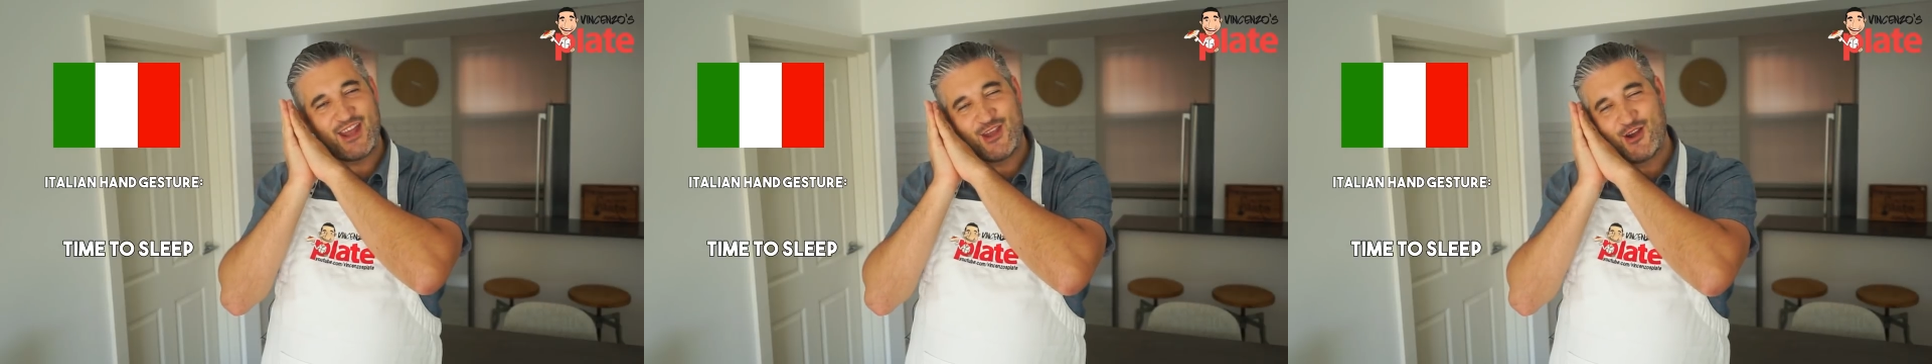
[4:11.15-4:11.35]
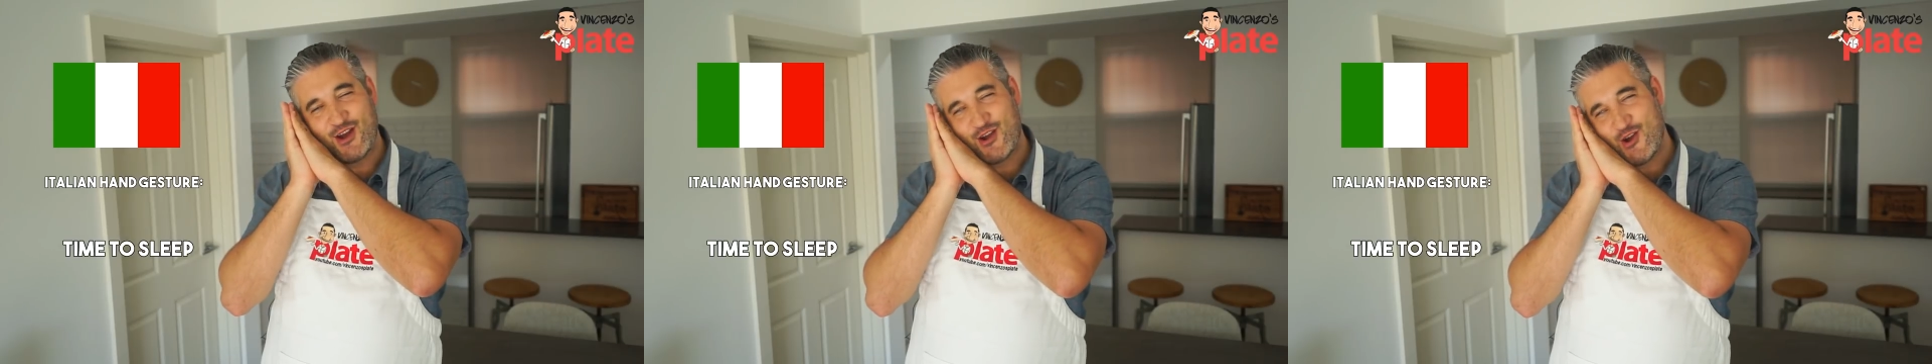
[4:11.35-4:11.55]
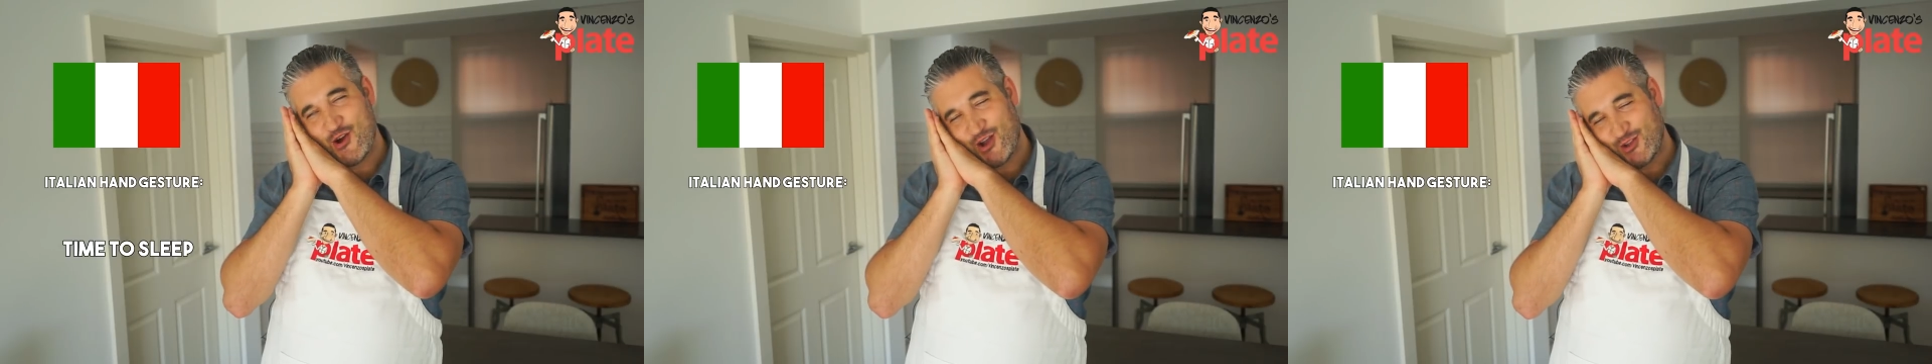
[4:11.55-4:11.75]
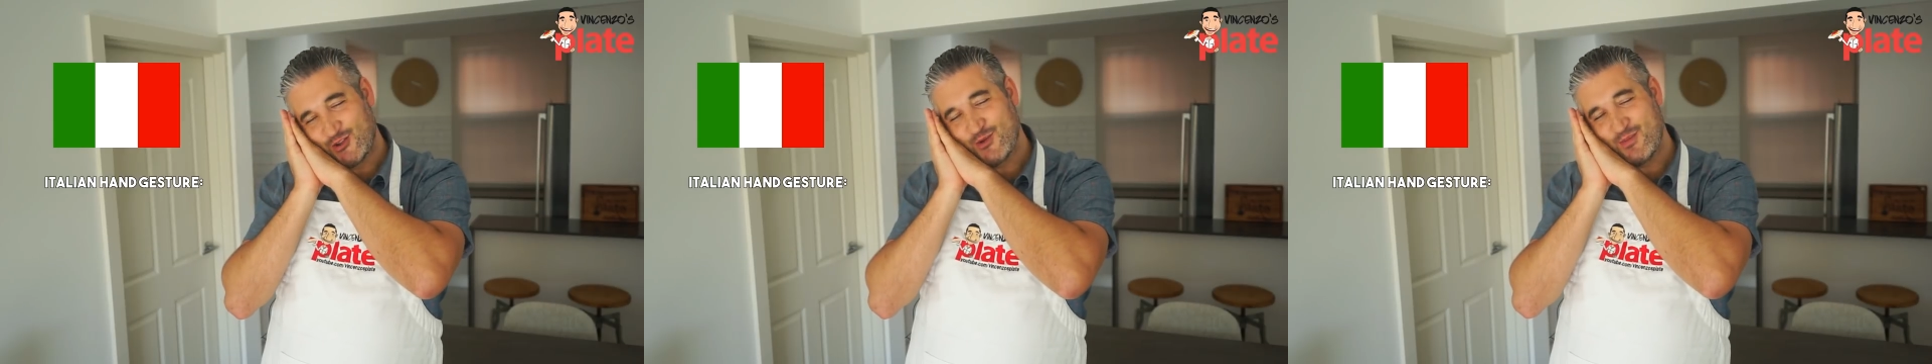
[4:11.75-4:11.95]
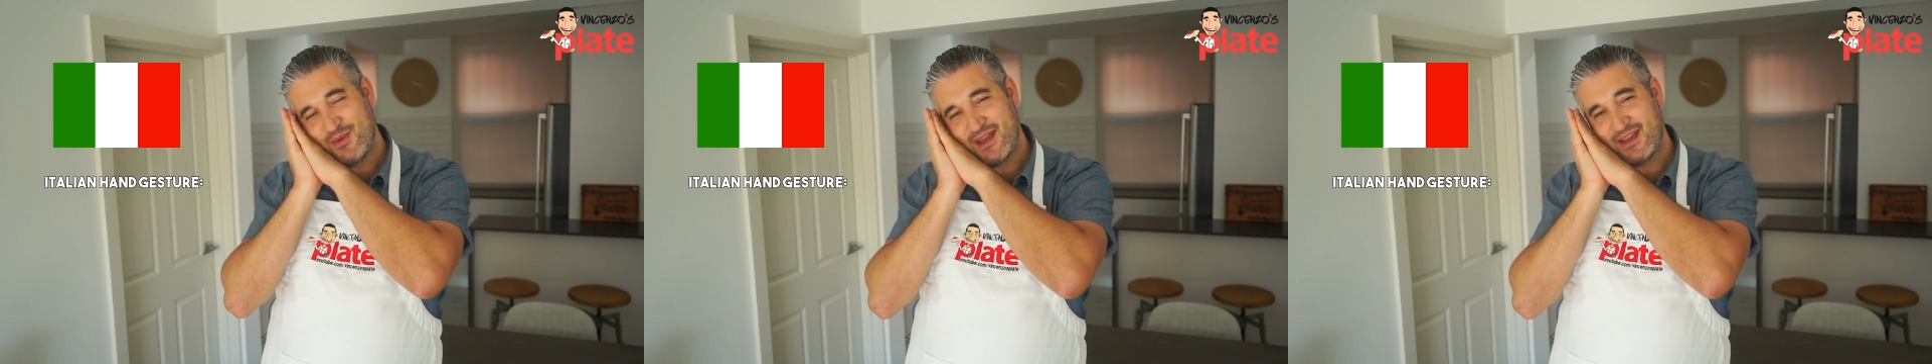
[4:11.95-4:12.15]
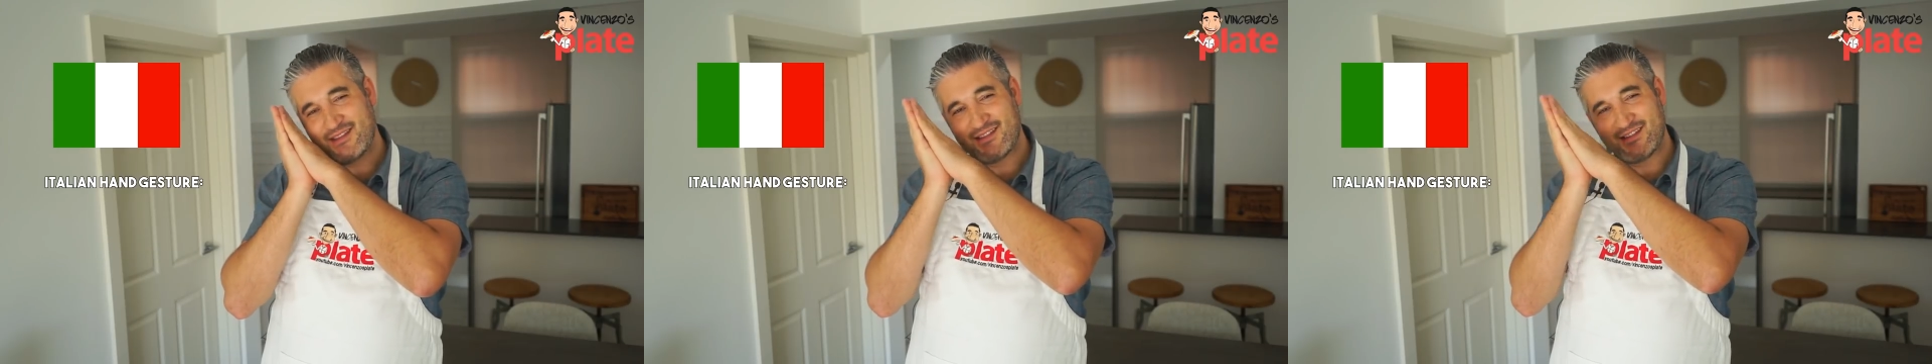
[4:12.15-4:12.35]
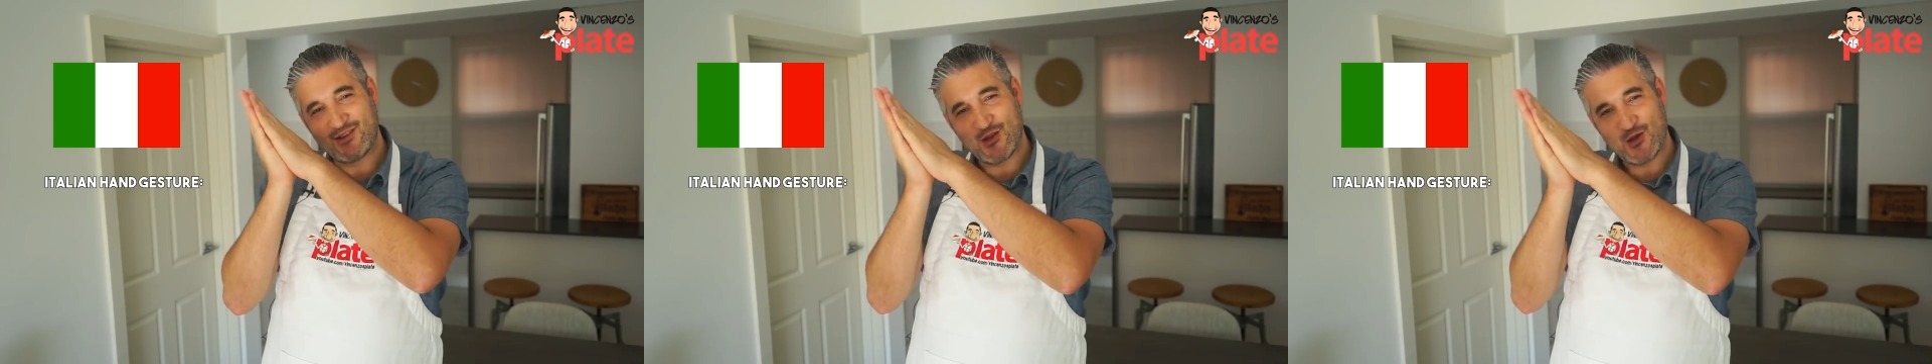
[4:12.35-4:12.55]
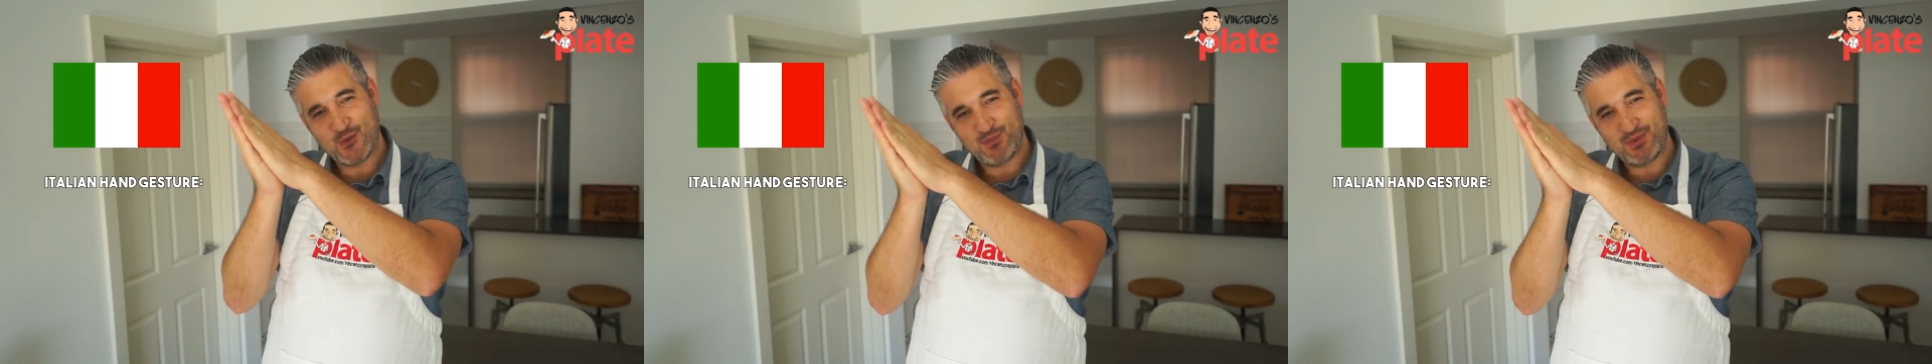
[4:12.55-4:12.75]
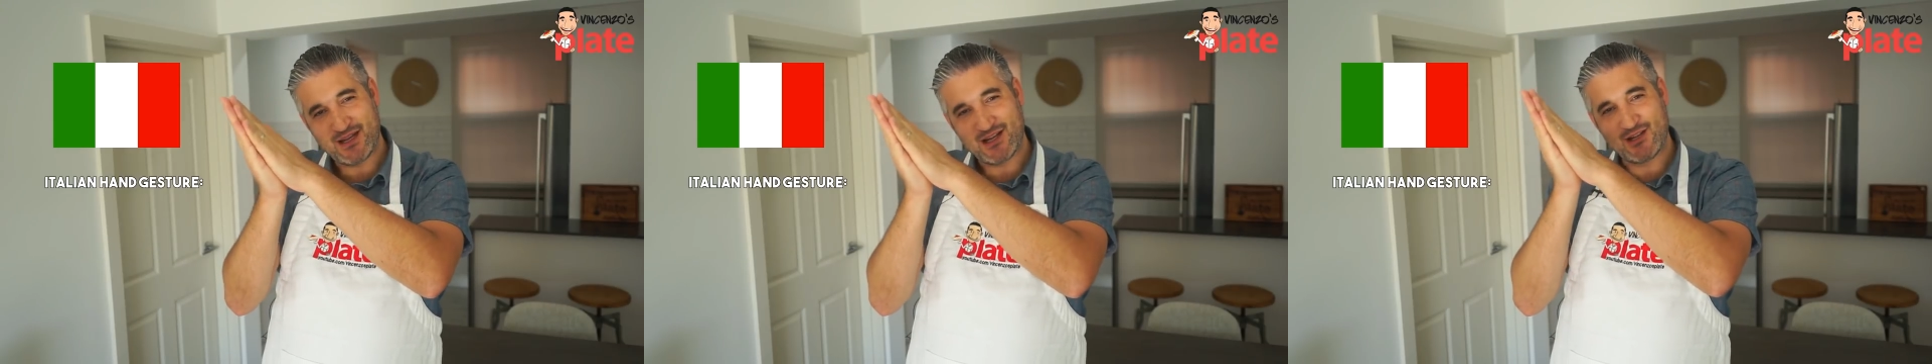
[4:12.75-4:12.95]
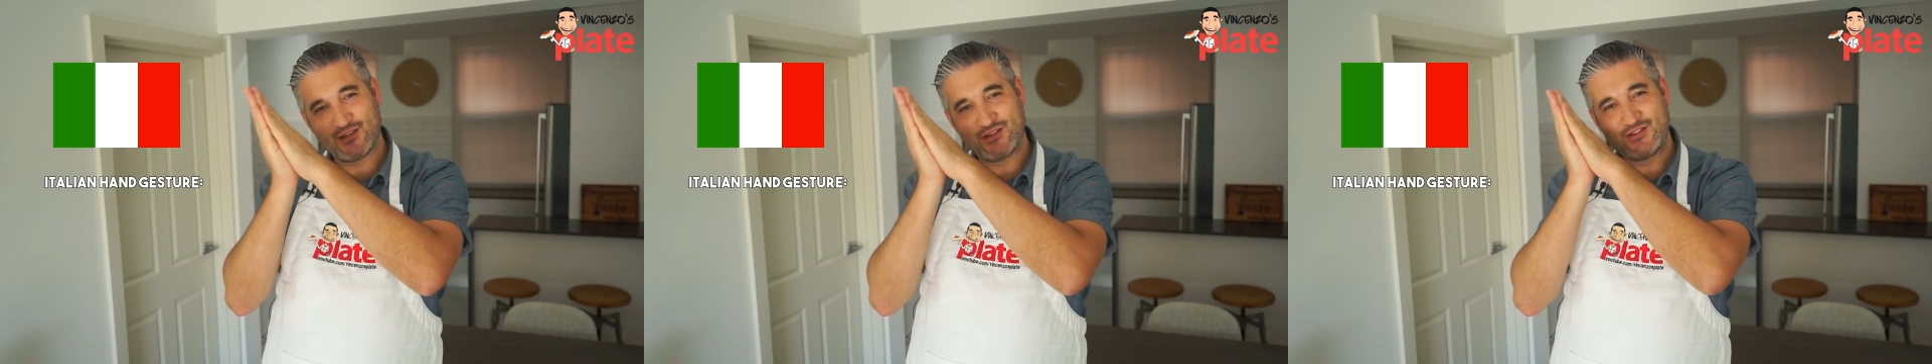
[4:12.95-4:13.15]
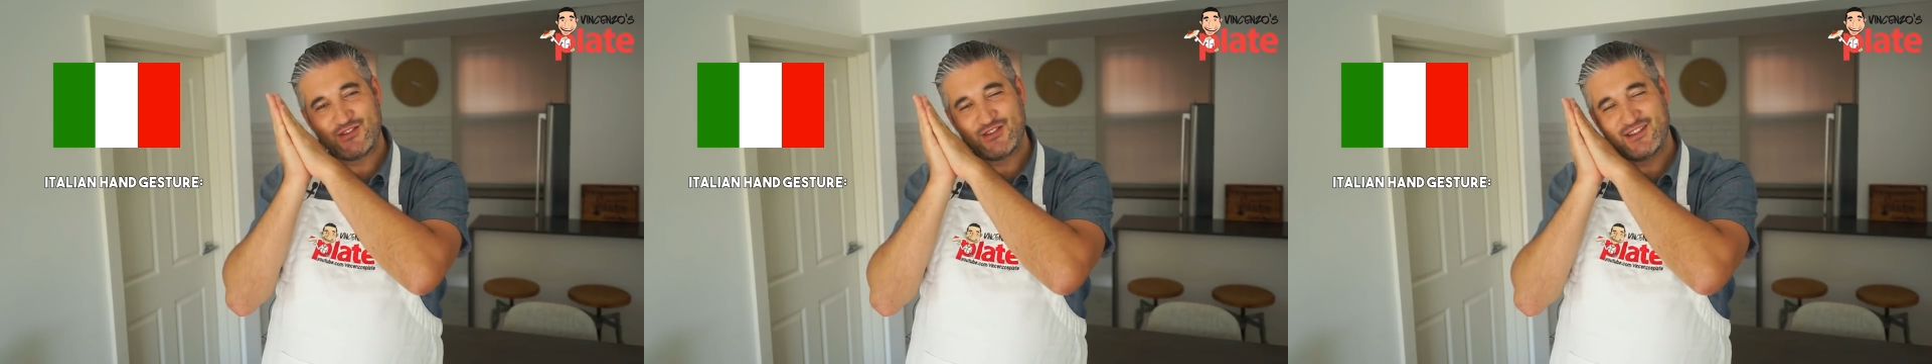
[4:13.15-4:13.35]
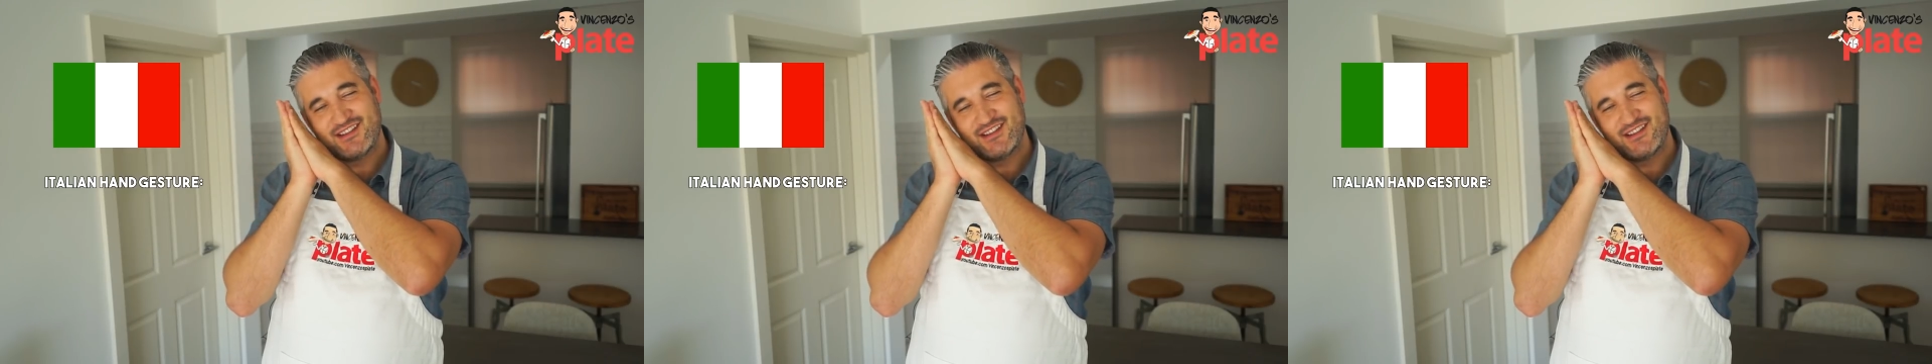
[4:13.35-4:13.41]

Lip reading: You're going to bed. Your pillows.